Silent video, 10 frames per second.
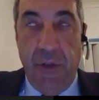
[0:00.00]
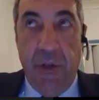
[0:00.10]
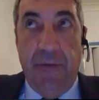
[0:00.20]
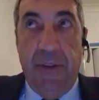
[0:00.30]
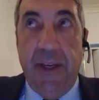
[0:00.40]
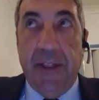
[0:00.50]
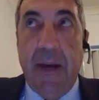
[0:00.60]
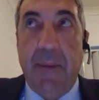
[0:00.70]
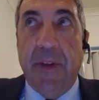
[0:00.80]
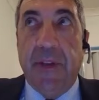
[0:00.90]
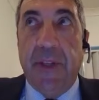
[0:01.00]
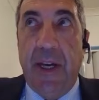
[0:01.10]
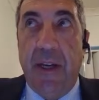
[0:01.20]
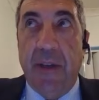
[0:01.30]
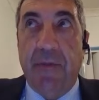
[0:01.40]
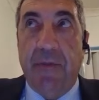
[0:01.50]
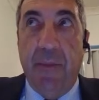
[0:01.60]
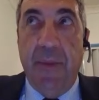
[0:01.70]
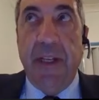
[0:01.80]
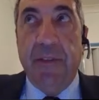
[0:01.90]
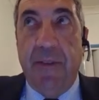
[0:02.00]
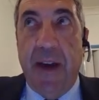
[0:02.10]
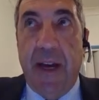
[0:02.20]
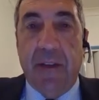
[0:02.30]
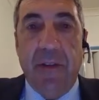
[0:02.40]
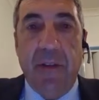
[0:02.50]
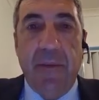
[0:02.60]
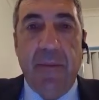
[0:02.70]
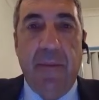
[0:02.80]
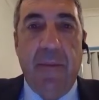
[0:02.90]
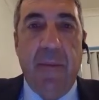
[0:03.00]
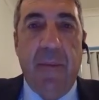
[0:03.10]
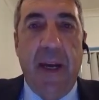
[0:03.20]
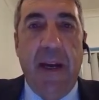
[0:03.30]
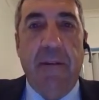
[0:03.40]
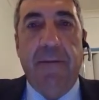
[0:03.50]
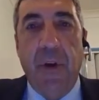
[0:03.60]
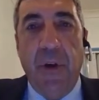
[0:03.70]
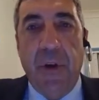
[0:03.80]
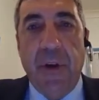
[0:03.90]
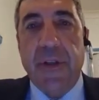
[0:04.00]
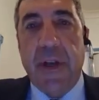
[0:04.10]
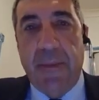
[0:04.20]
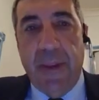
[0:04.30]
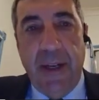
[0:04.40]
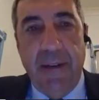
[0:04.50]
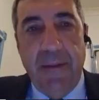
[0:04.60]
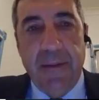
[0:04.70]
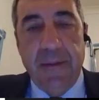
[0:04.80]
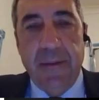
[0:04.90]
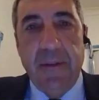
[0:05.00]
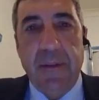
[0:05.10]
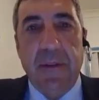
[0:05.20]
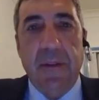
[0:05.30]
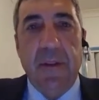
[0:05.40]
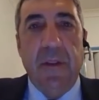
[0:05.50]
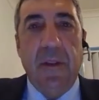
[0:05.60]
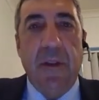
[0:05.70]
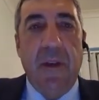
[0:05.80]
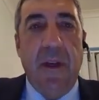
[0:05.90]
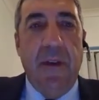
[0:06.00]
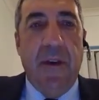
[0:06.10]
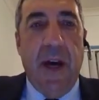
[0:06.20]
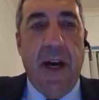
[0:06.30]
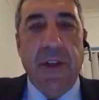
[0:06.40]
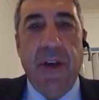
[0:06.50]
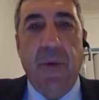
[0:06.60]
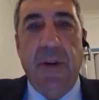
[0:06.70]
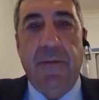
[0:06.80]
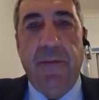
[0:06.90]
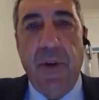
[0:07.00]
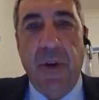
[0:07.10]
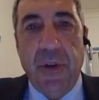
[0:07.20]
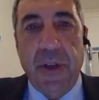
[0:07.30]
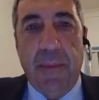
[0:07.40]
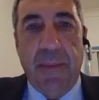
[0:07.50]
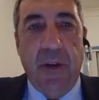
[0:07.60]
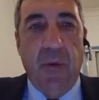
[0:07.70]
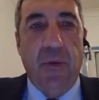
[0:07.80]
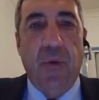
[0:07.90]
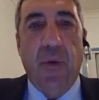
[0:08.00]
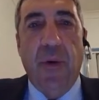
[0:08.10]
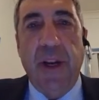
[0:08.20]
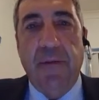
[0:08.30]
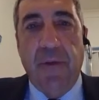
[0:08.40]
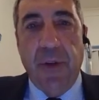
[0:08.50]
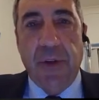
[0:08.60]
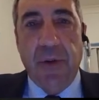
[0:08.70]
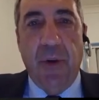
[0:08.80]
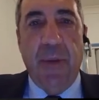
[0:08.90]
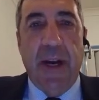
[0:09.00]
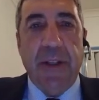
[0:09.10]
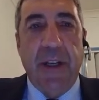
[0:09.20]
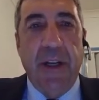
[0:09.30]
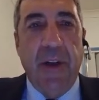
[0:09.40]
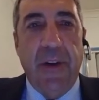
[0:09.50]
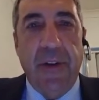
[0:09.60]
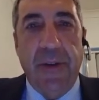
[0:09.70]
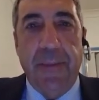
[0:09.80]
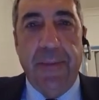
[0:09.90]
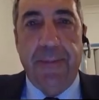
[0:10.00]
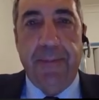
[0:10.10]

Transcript: So if the examiner says, from these facts, infer something, if I ask you to infer something or draw an inference, what am I asking you to do?